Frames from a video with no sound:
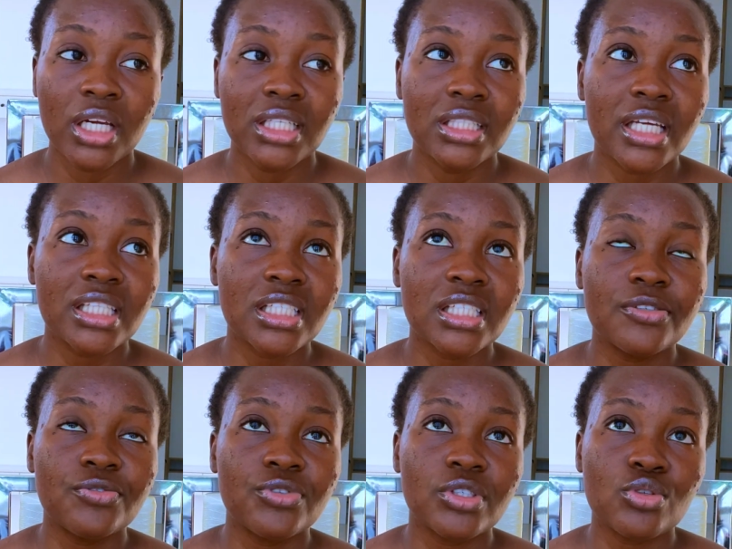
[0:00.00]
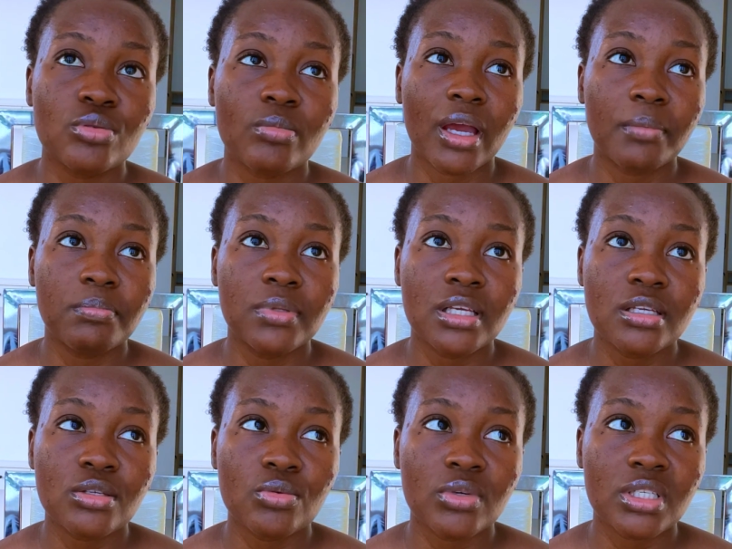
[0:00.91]
Then delivery to
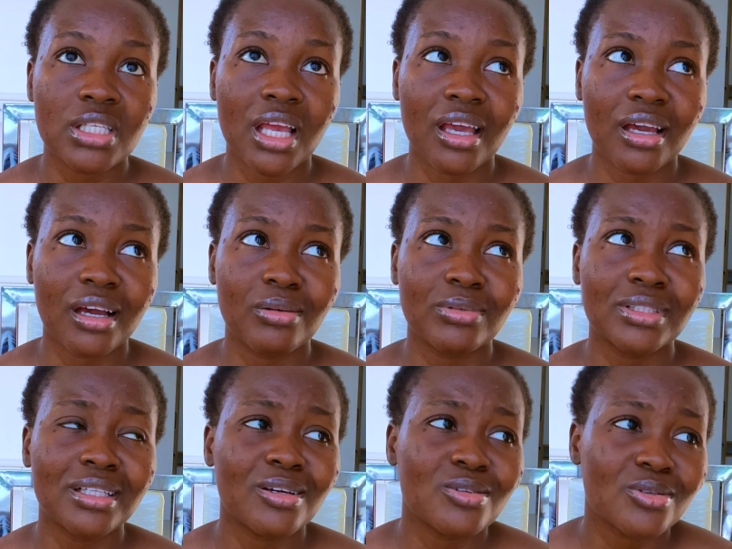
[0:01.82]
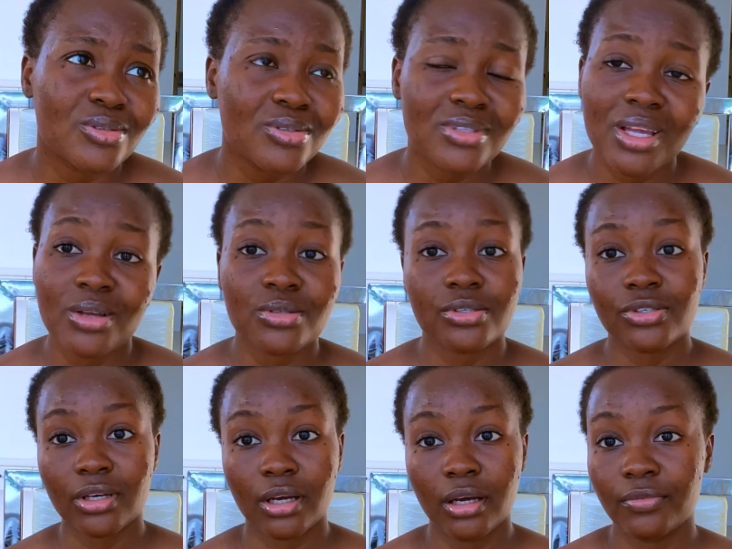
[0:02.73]
place was like 1,000 or 2,000
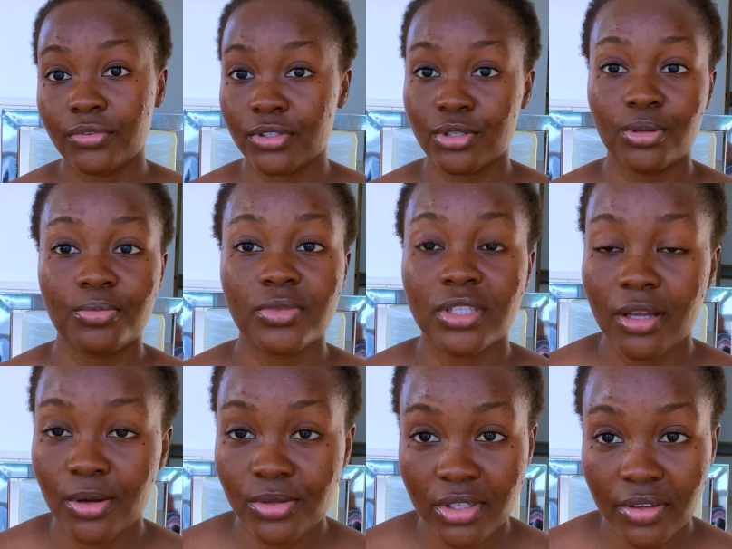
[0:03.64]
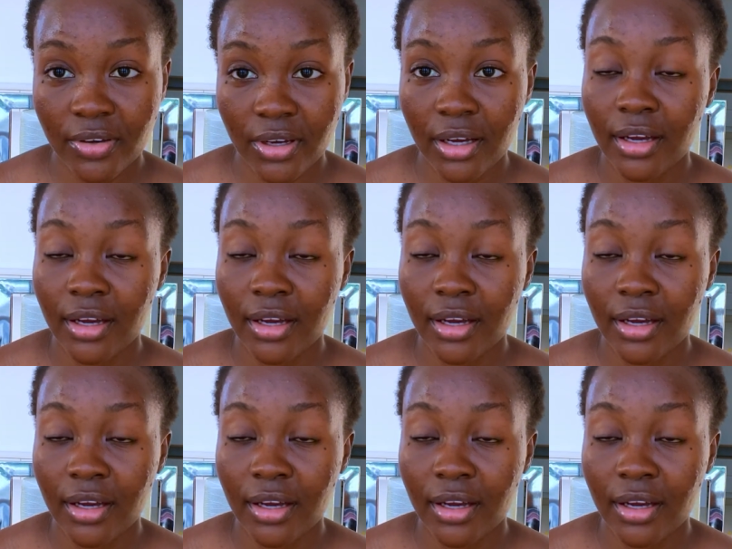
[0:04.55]
sha. 40 something thousand naira.